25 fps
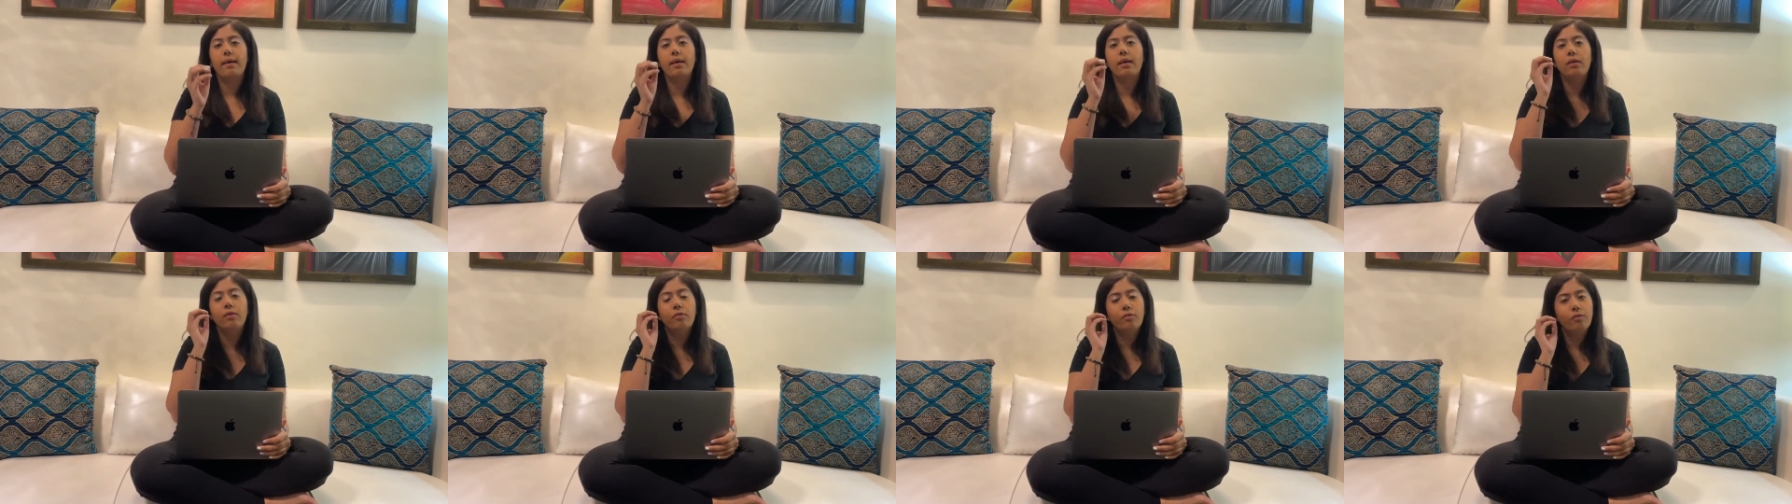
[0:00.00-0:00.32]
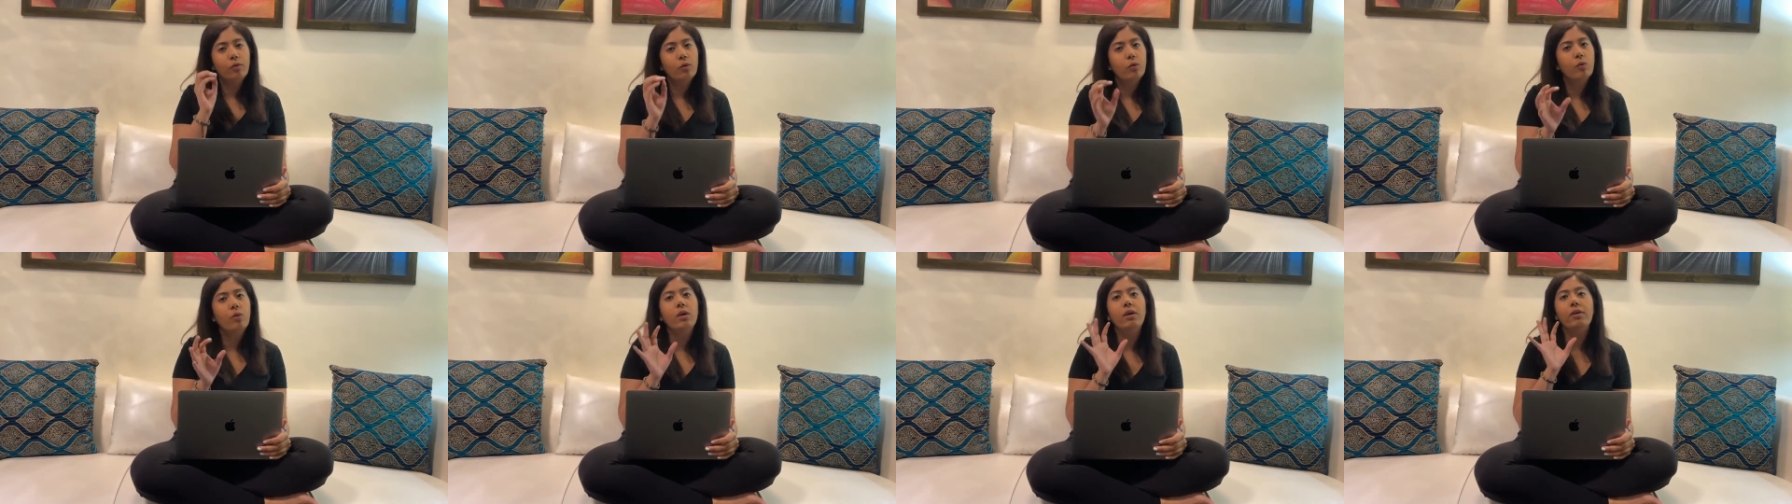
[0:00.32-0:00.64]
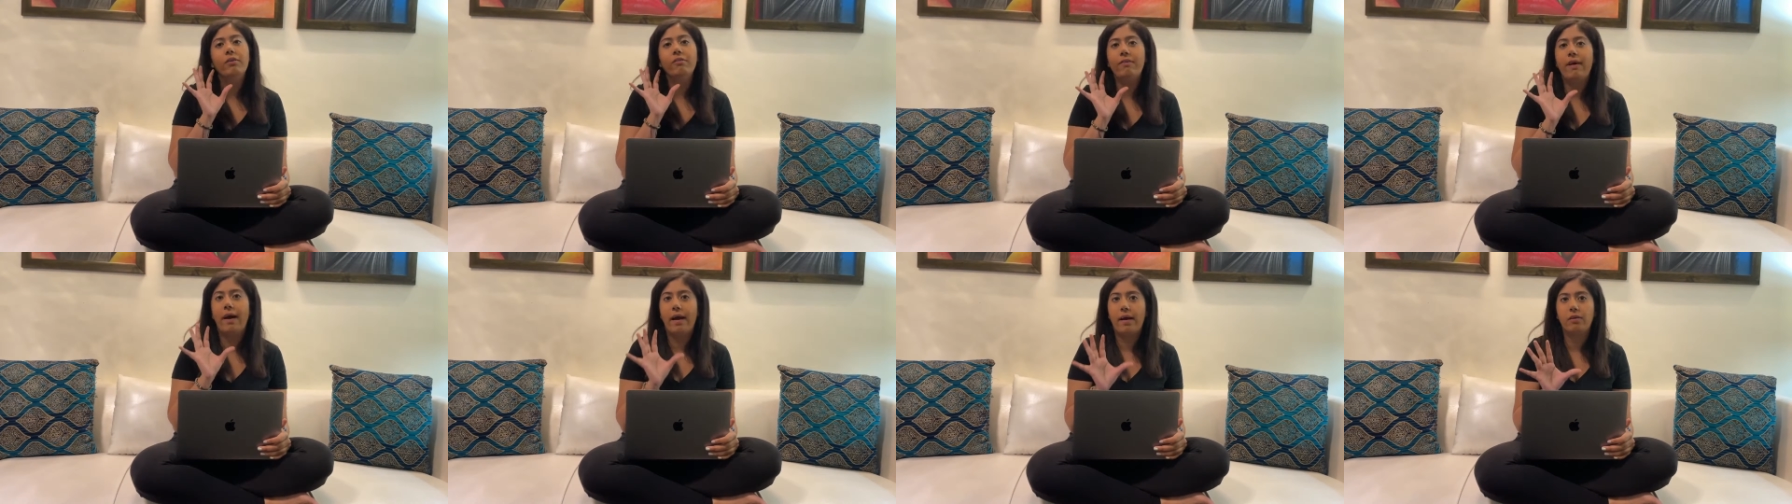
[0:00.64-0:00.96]
if you are
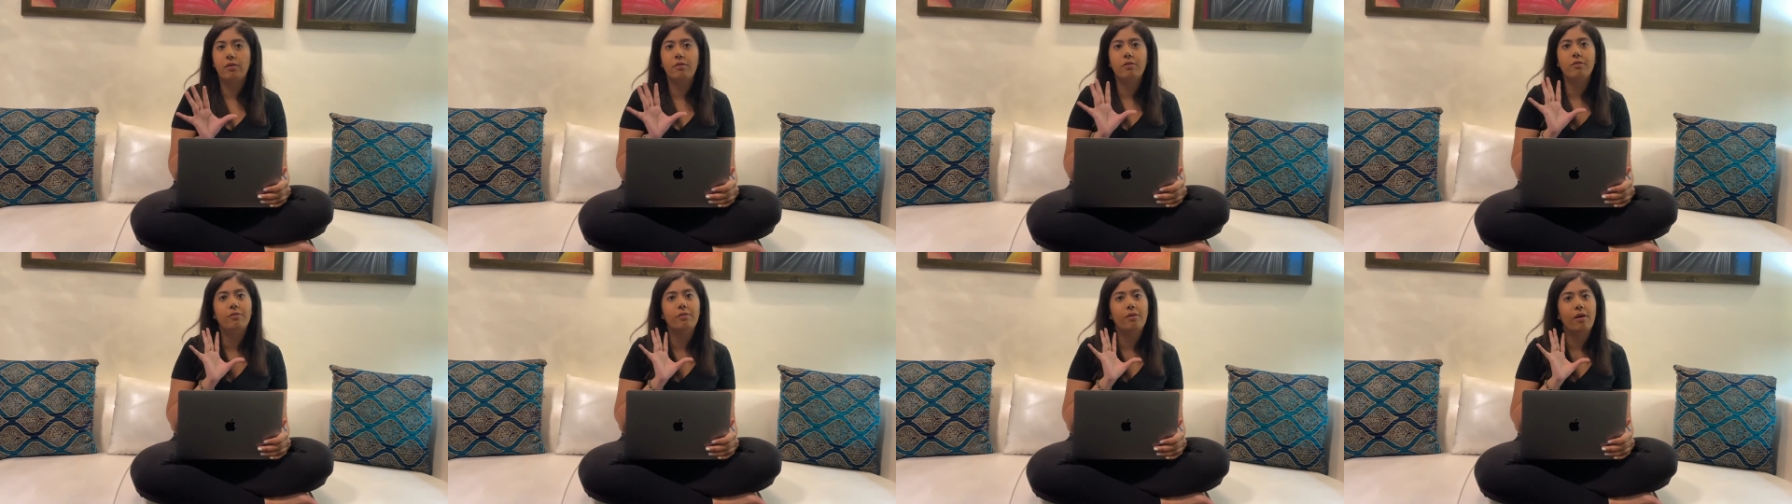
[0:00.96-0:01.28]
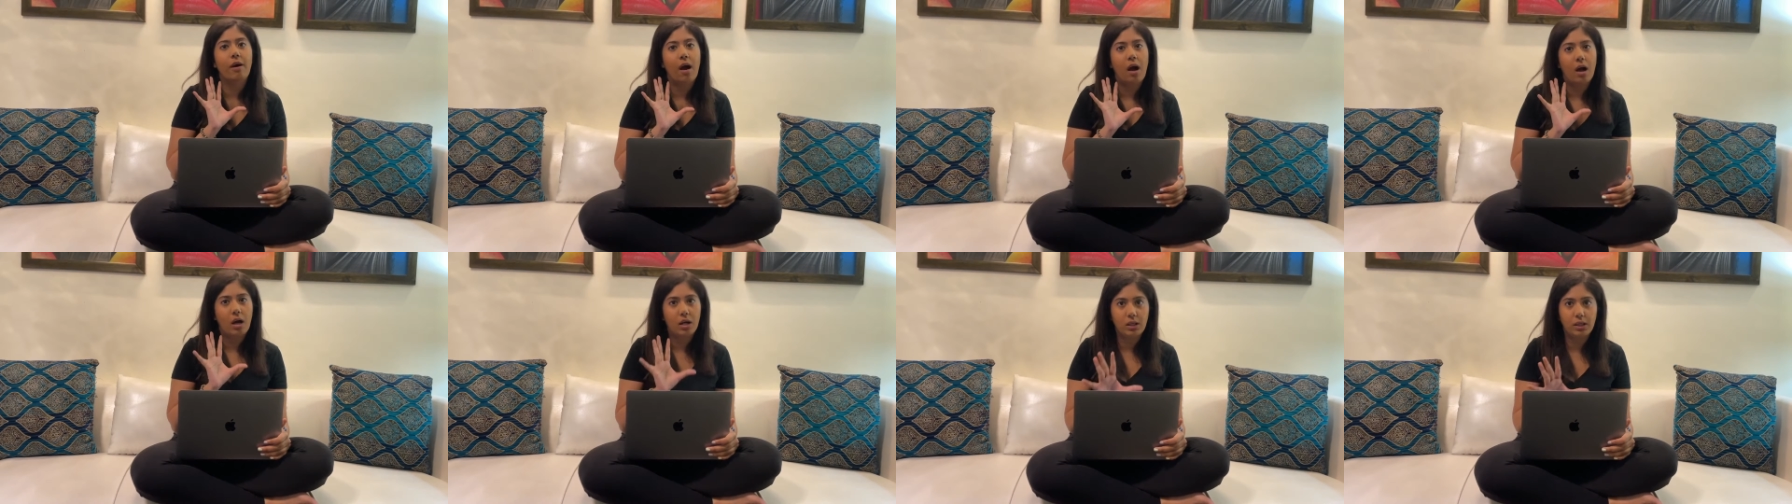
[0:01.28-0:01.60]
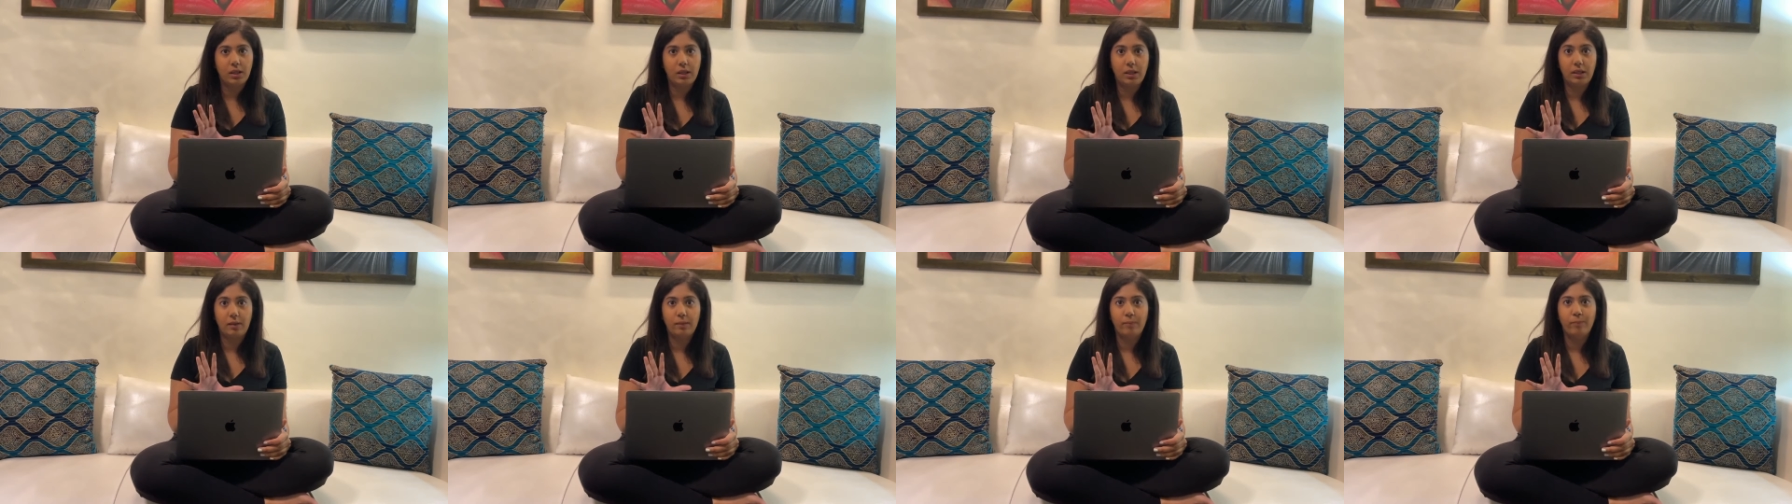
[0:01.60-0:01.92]
a fan of
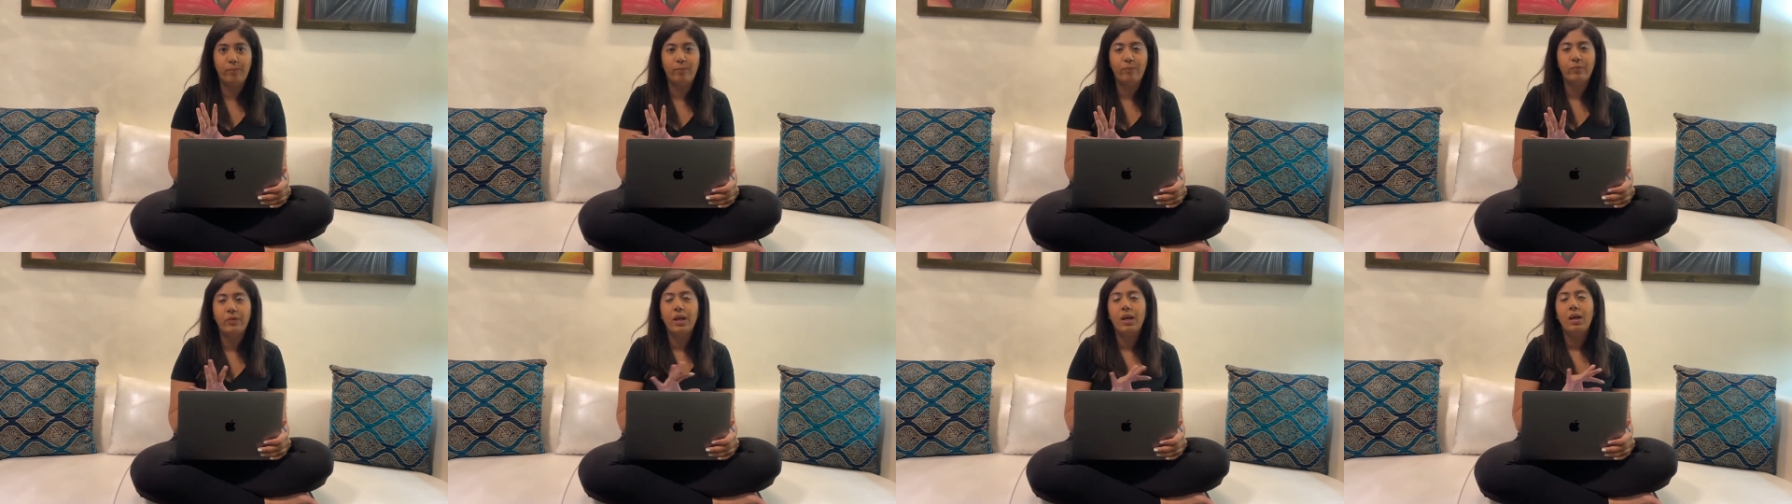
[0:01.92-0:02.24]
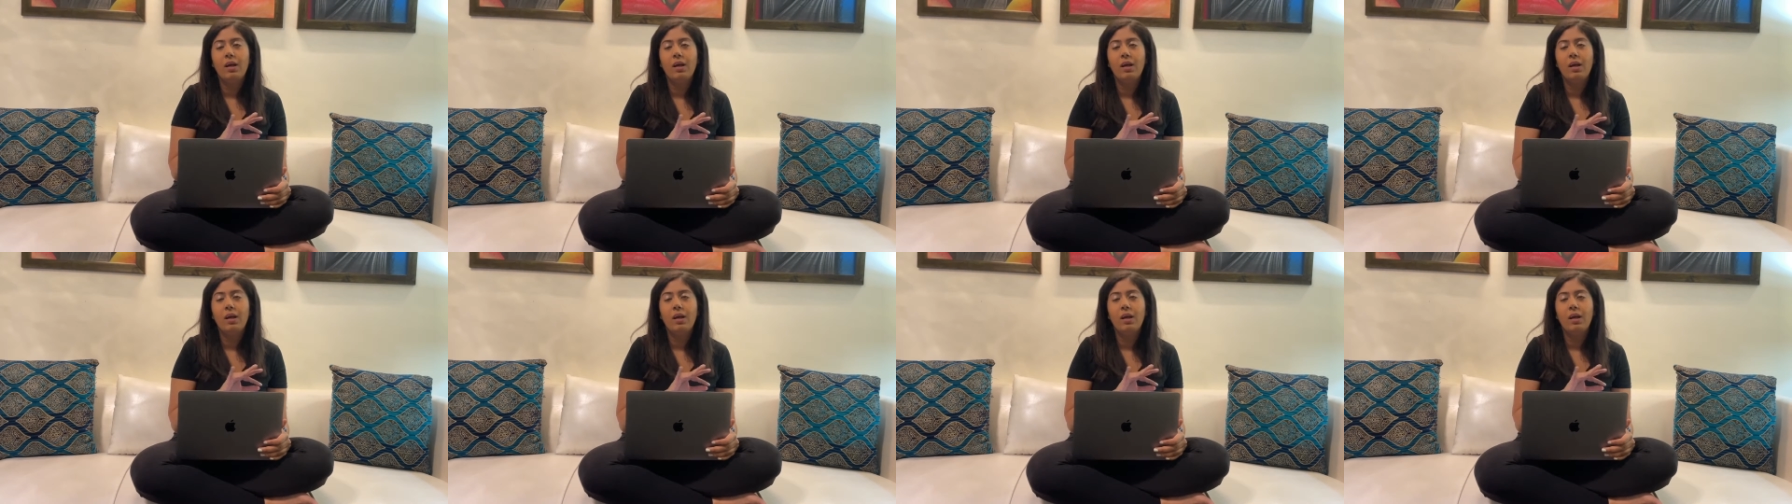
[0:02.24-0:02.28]
honey,